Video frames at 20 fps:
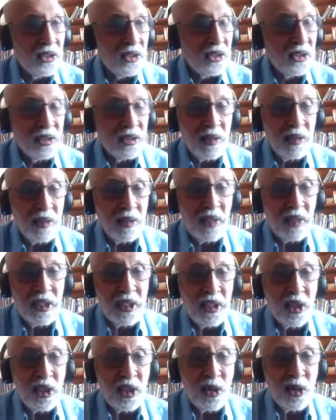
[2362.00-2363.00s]

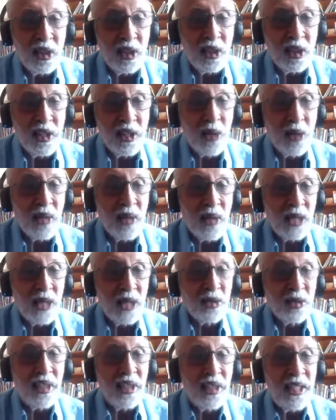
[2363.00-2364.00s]
17-year-old now
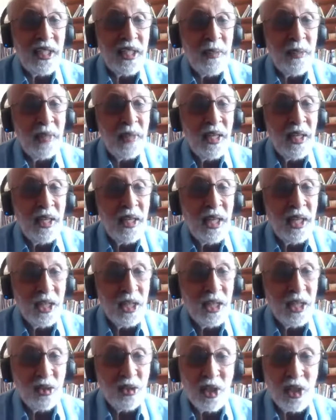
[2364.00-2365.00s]
actually has
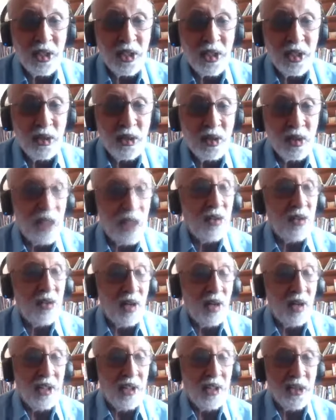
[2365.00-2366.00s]
got into Christ
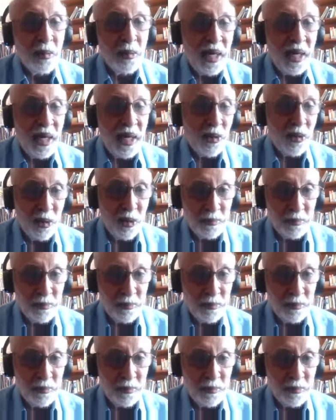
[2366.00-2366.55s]
College in Bangalore,